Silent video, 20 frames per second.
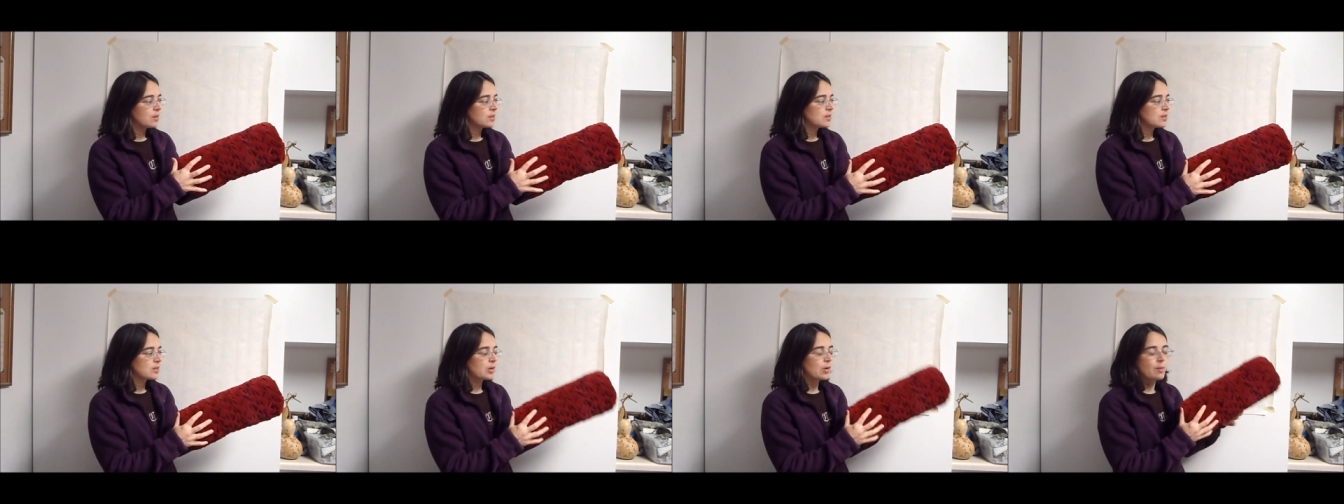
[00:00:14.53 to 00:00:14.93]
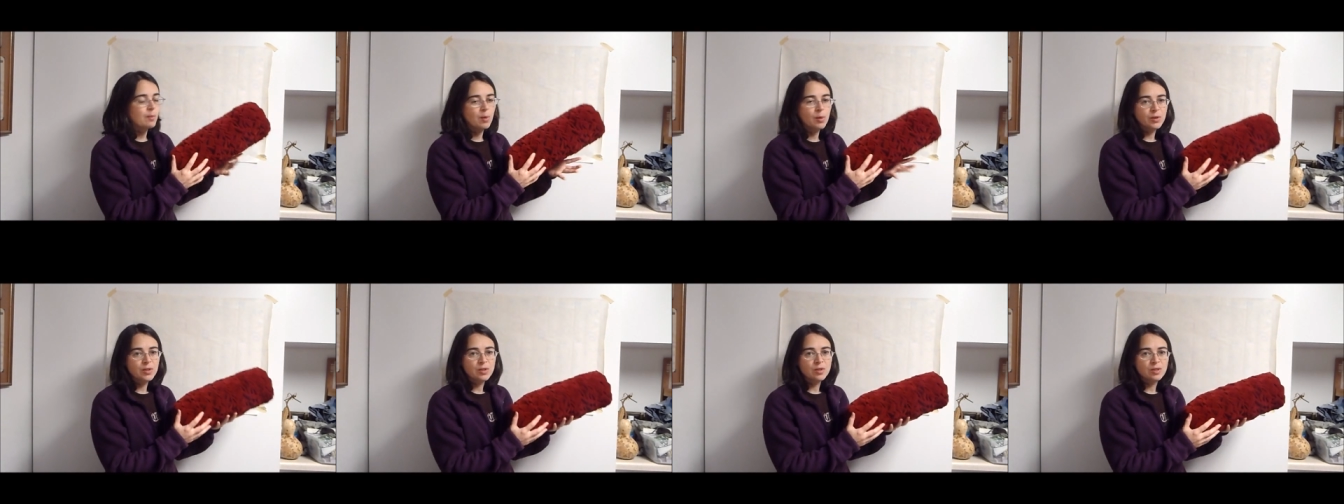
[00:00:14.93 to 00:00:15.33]
So a
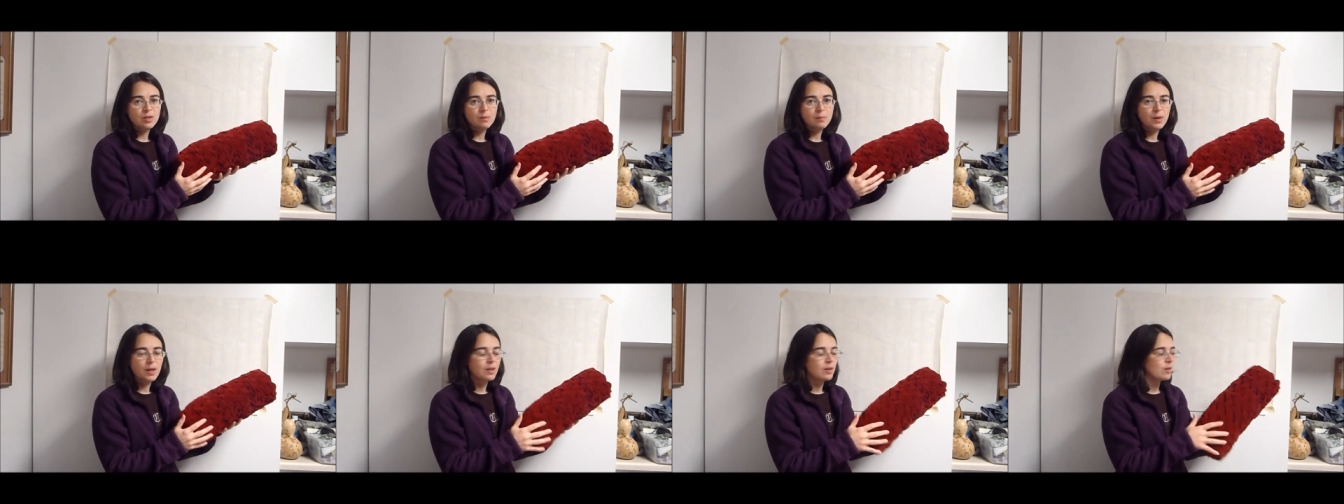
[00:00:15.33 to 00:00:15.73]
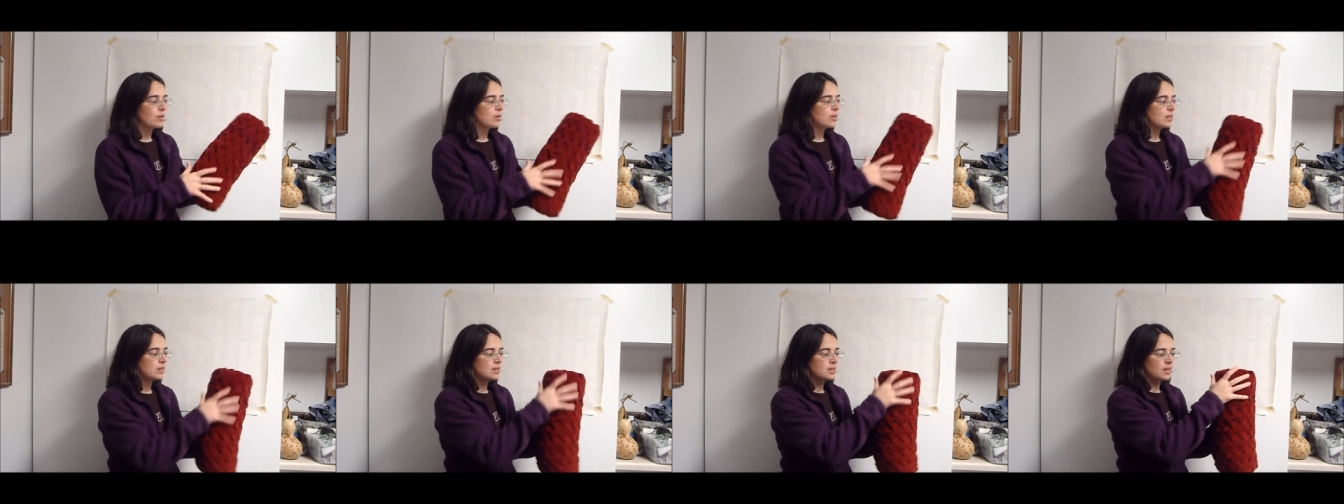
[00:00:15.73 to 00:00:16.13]
bolster is a pillow
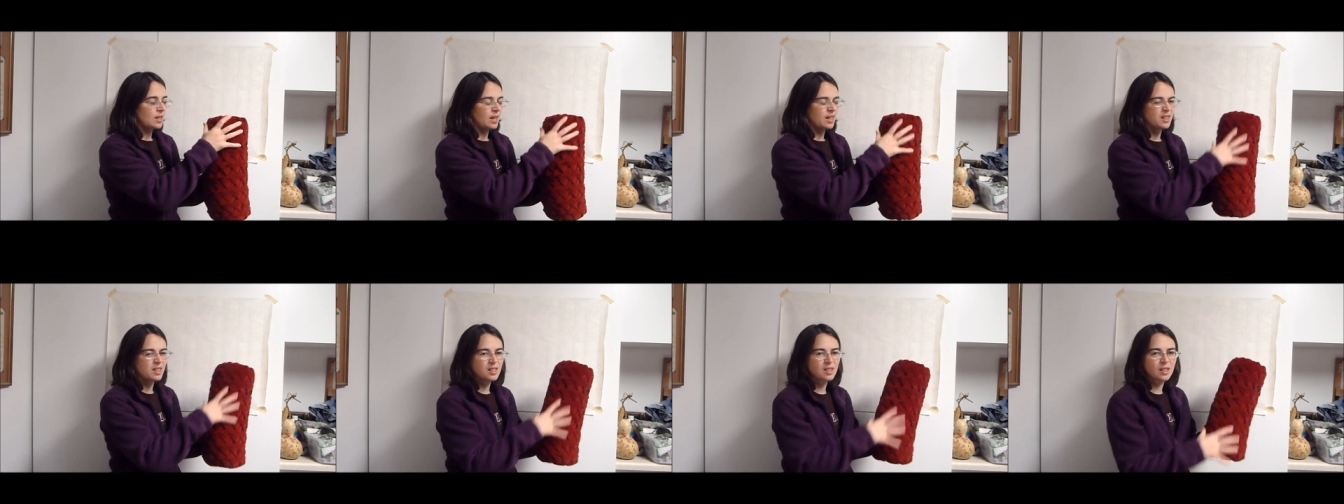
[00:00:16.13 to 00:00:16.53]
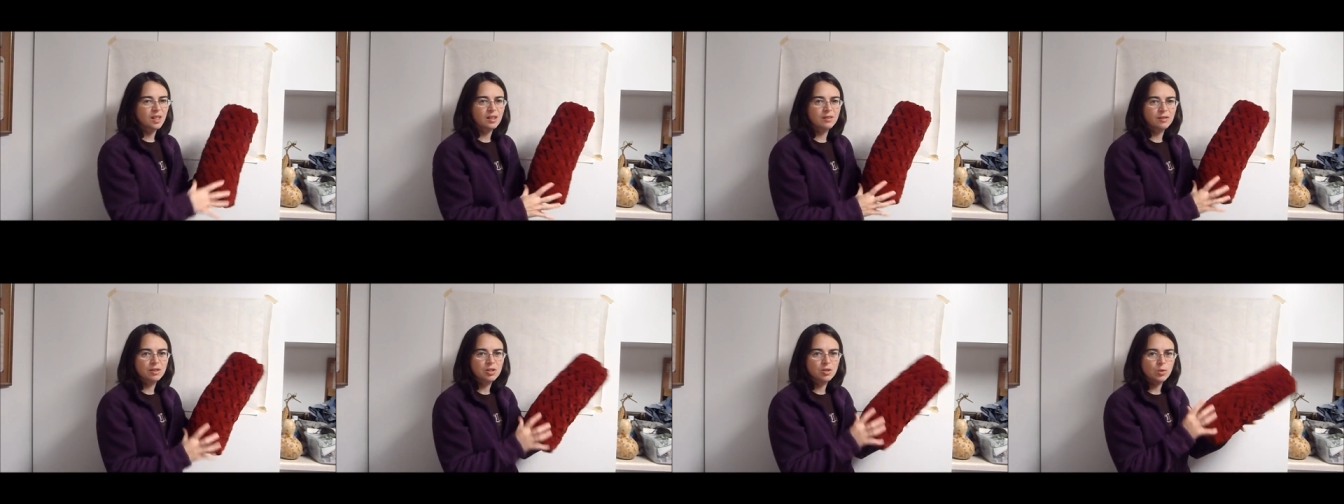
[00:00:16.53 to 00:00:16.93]
that's got this
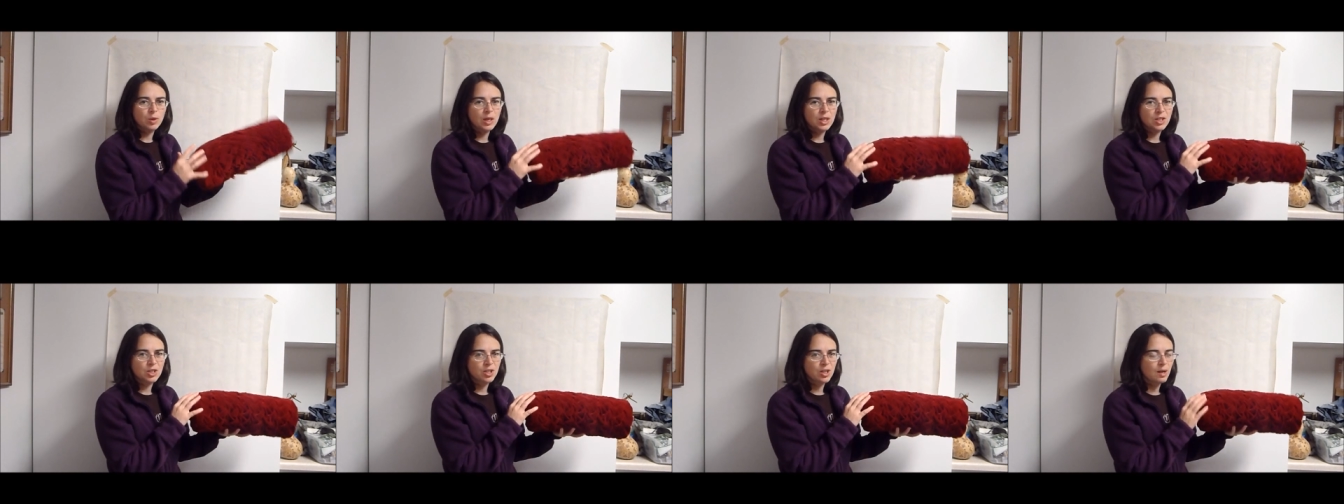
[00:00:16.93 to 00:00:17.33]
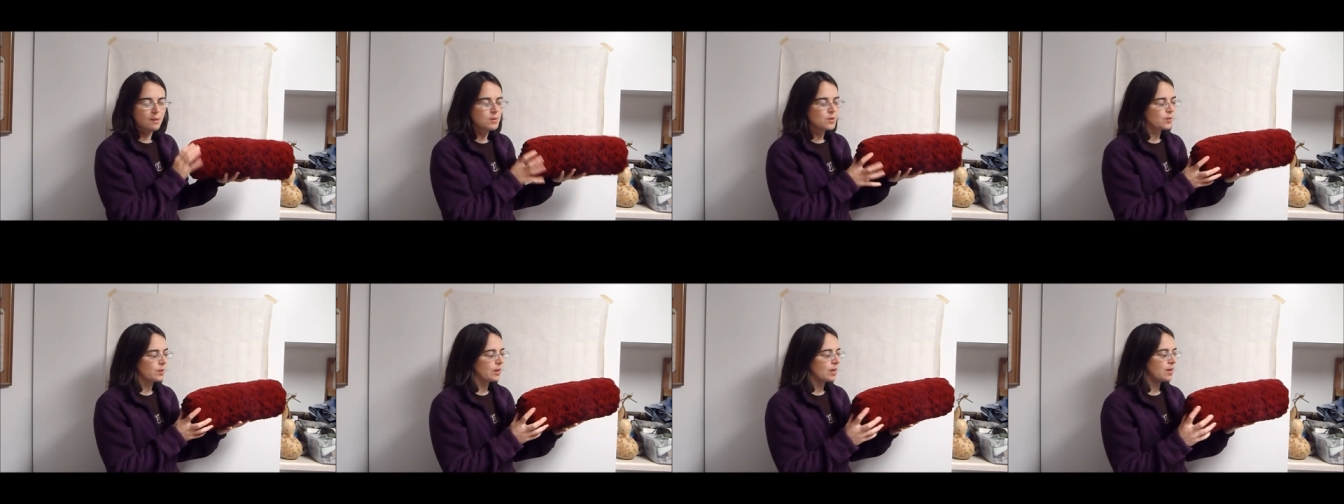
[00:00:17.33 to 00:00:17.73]
kind of a strange shape to it.